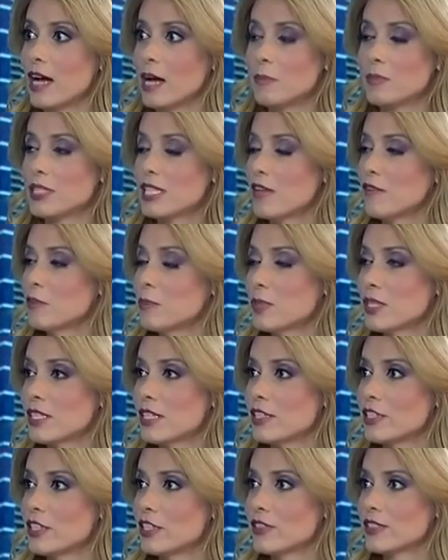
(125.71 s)
up
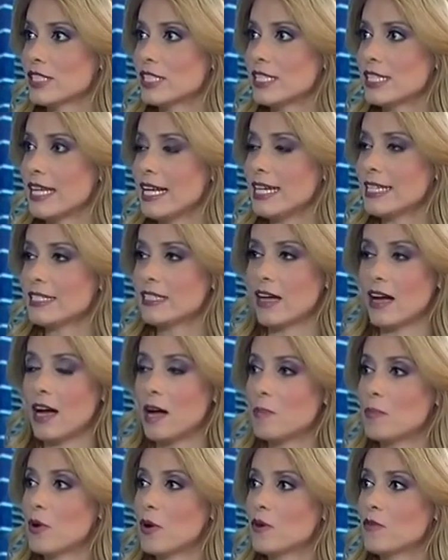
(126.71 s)
7% year to date,
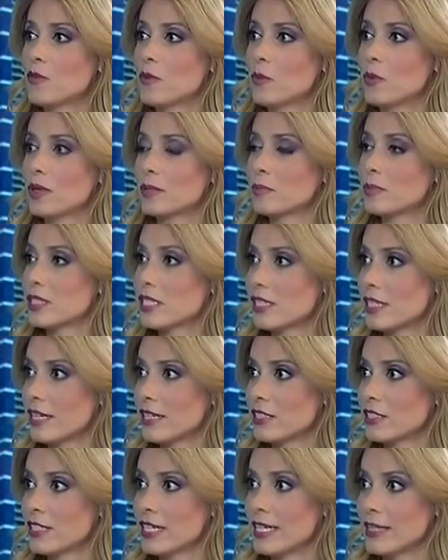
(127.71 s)
up over
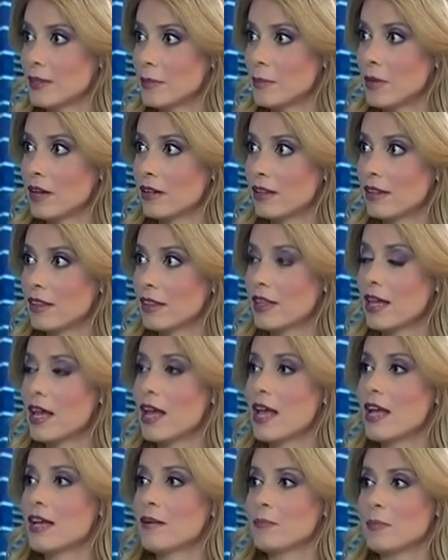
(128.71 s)
1% in the month,
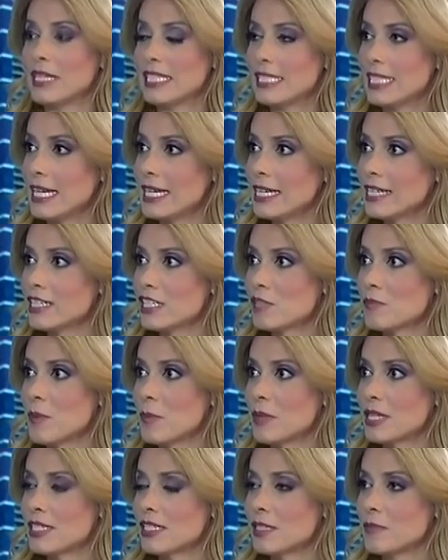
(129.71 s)
maintaining its
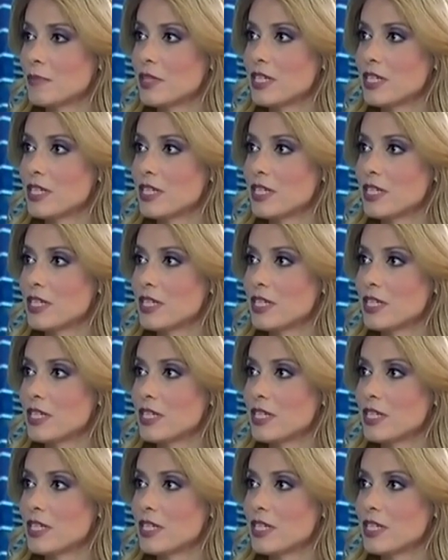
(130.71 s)
momentum.